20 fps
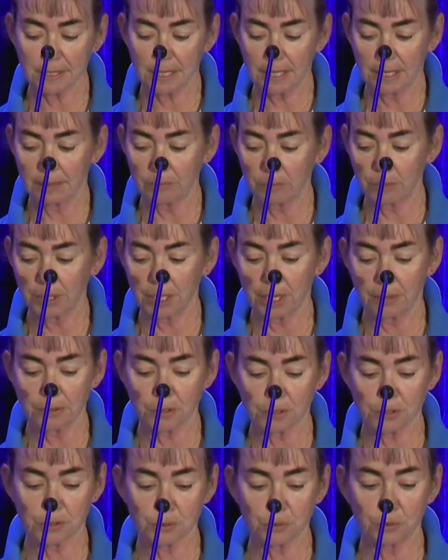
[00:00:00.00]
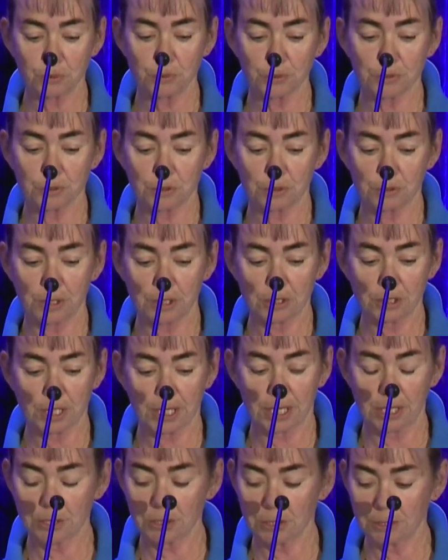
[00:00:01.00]
and we go into schools and do
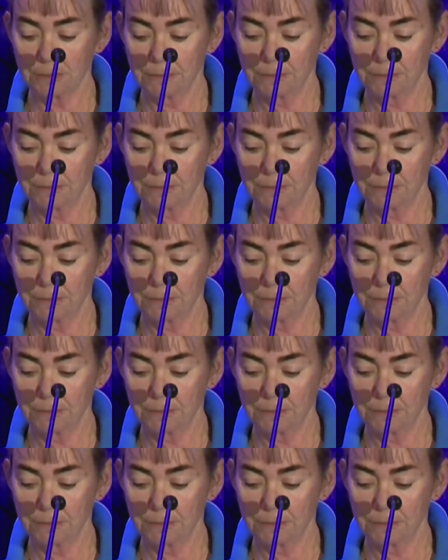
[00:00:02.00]
education.